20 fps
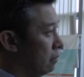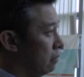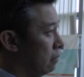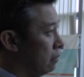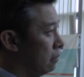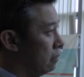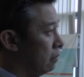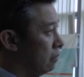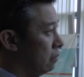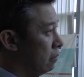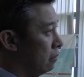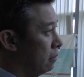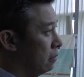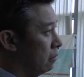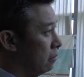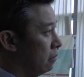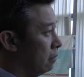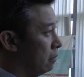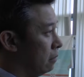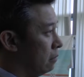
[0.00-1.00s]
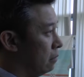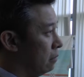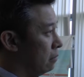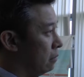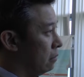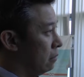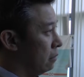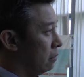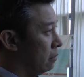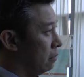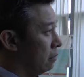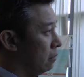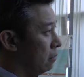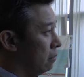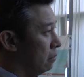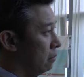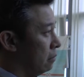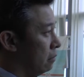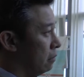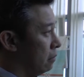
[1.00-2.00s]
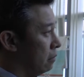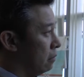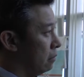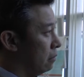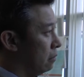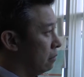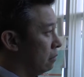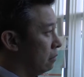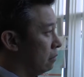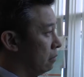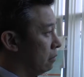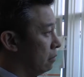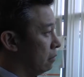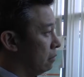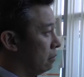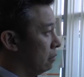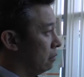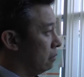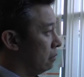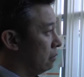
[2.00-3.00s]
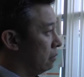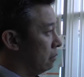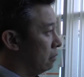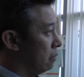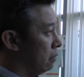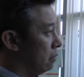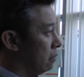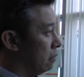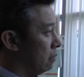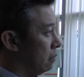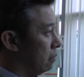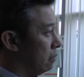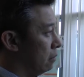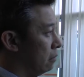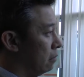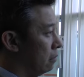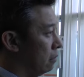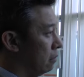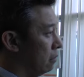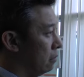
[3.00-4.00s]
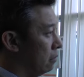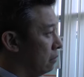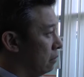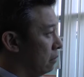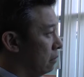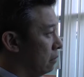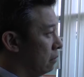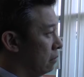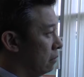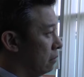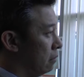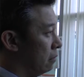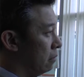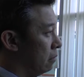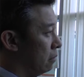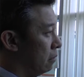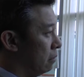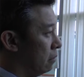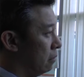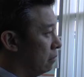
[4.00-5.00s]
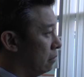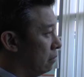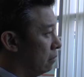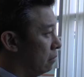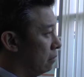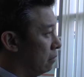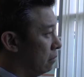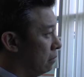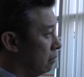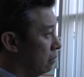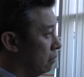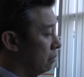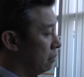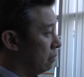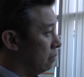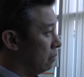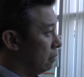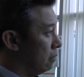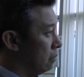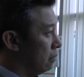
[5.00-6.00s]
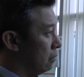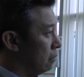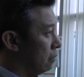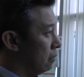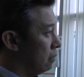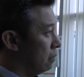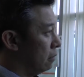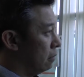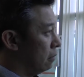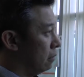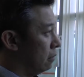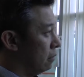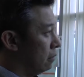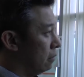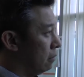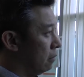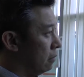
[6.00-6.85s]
[no speech]